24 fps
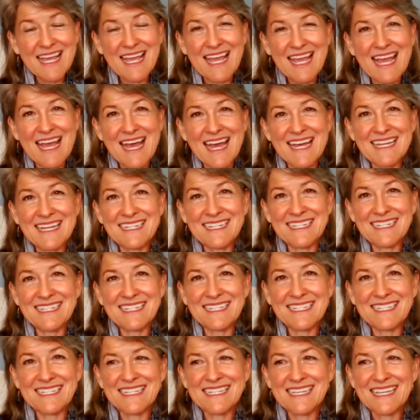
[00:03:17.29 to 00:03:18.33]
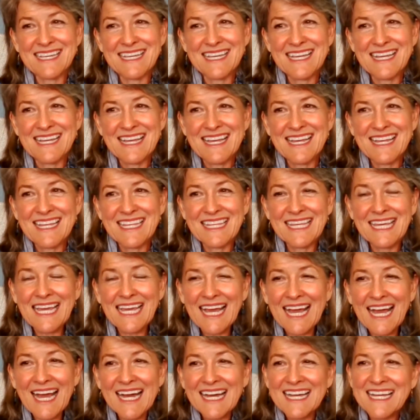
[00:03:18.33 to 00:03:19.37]
And
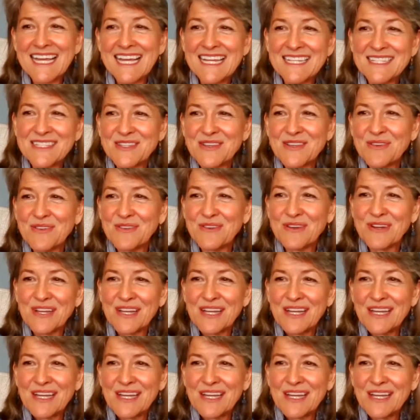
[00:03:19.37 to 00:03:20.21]
yeah, and so,